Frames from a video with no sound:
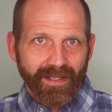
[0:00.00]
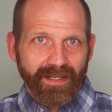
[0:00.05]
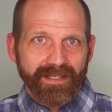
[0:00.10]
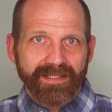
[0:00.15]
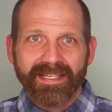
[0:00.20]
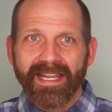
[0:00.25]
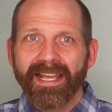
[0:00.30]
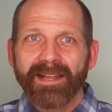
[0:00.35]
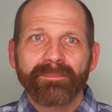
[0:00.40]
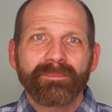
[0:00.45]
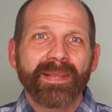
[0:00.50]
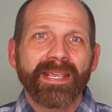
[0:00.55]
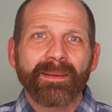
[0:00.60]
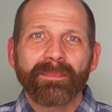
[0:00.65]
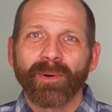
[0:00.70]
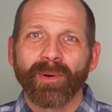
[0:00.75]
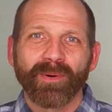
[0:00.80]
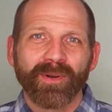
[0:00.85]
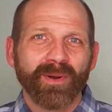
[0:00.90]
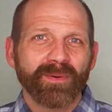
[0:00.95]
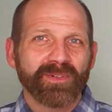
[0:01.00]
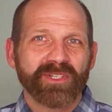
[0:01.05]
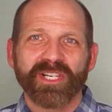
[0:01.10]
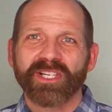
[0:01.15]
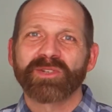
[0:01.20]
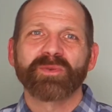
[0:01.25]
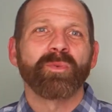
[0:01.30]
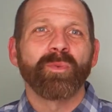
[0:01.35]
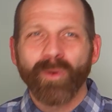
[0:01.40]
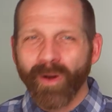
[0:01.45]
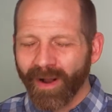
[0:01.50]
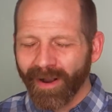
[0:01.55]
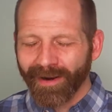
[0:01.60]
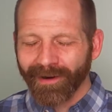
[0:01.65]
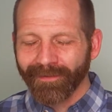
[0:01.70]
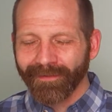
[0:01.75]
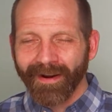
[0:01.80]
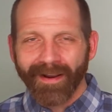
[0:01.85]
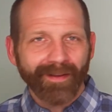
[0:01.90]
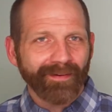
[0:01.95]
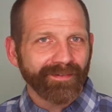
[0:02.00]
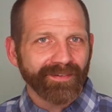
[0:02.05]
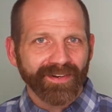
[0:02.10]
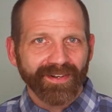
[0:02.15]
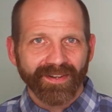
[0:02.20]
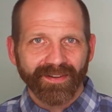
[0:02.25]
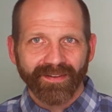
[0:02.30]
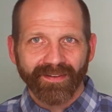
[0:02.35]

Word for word: Dead people don't just walk around.